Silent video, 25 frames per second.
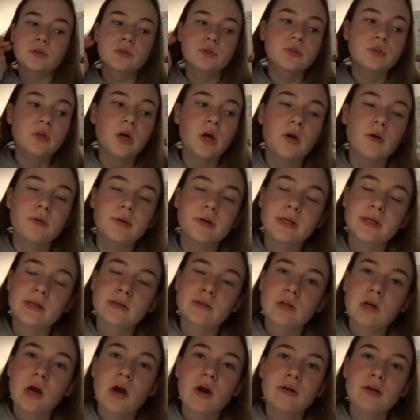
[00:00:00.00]
So it
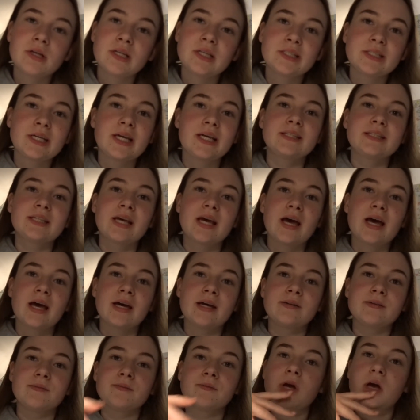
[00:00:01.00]
is currently day
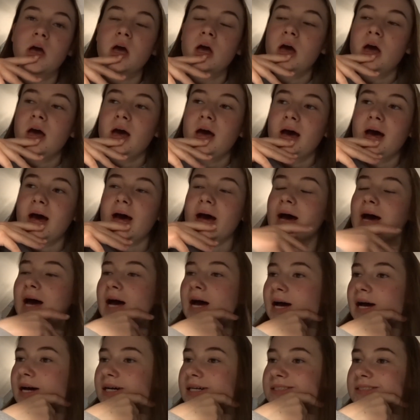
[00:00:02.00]
10.
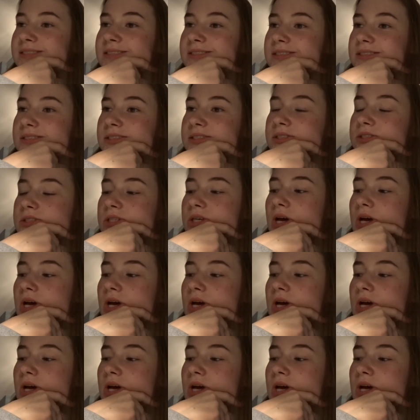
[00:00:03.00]
And